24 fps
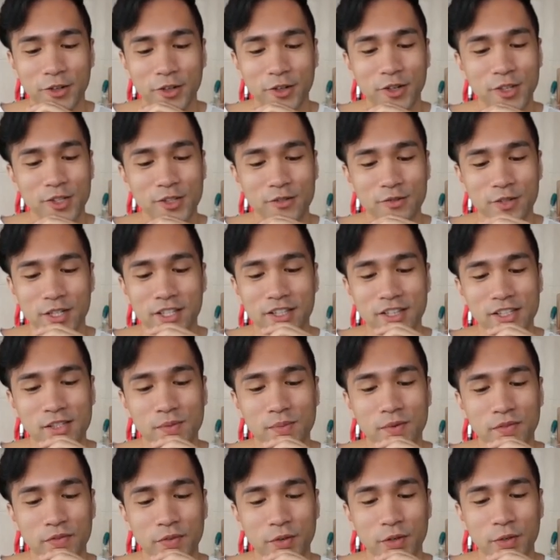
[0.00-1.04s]
You need to read this
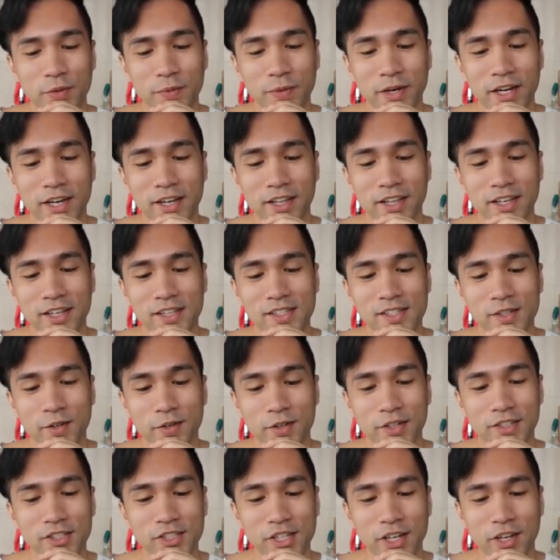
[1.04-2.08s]
before you buy this
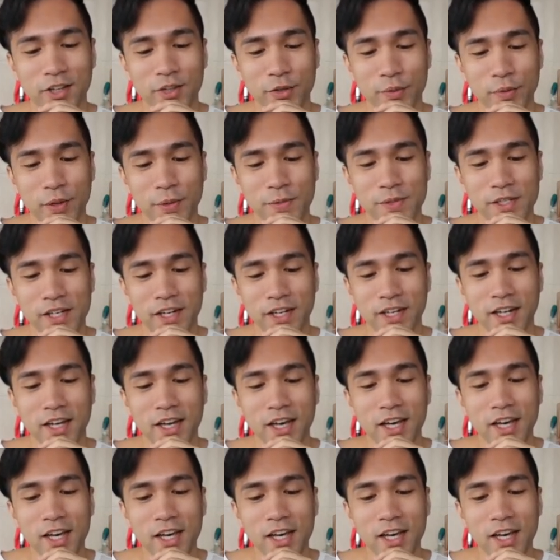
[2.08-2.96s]
or check out their website.